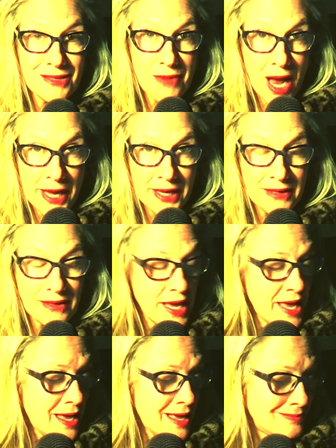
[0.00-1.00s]
riot,
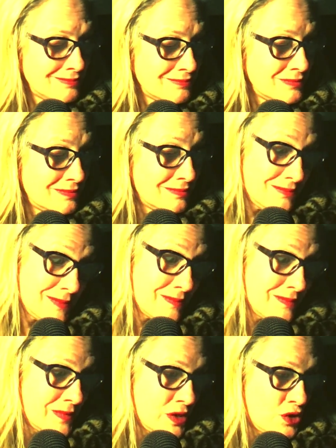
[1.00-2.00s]
and
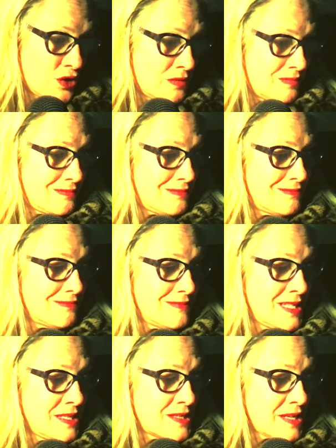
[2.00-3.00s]
you shouldn't
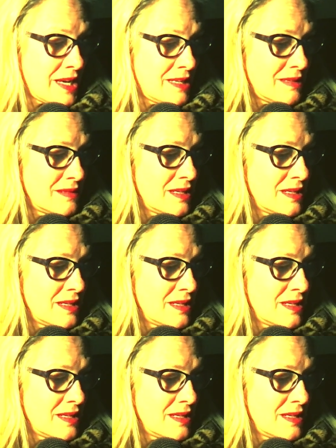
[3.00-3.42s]
incite